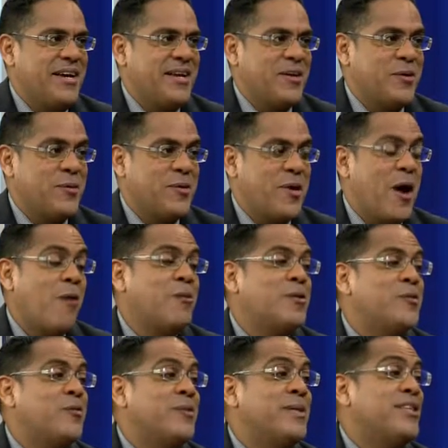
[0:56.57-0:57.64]
you know, how
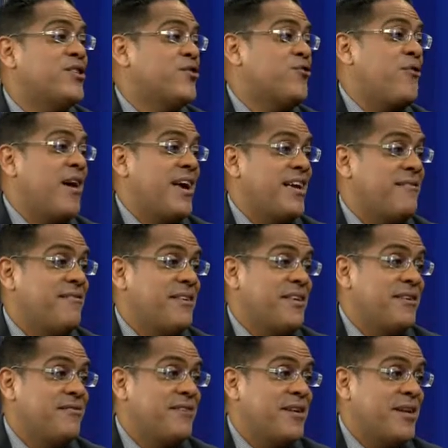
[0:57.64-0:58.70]
do we strive
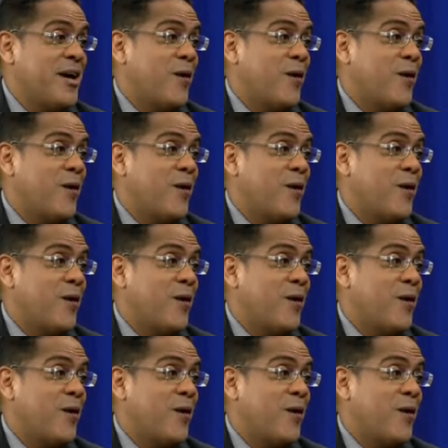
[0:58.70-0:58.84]
even,